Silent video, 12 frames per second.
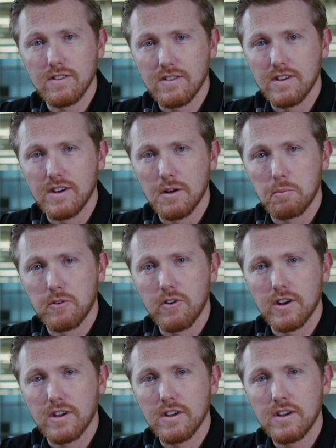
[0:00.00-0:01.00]
let's get it up and
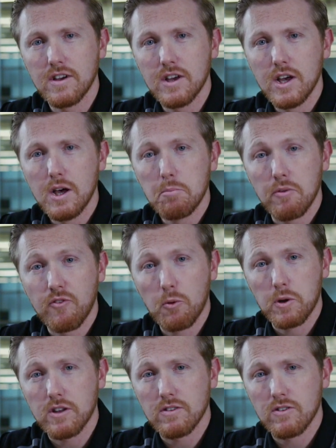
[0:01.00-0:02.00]
running. Before
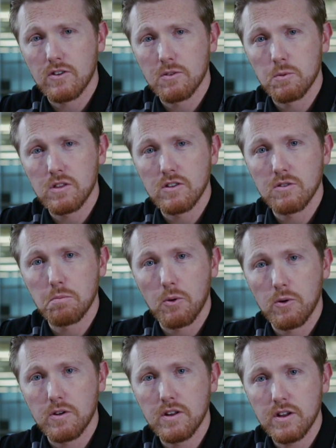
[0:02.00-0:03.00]
we get started with this
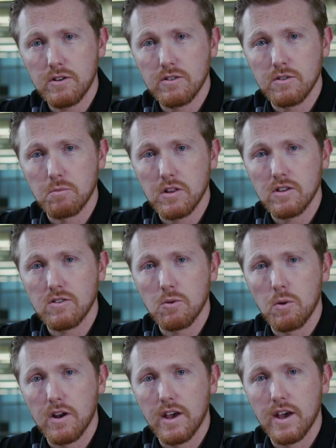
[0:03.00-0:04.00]
board, here are some things you'll
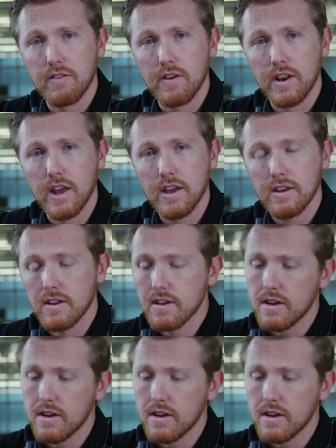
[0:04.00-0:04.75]
want to have on hand.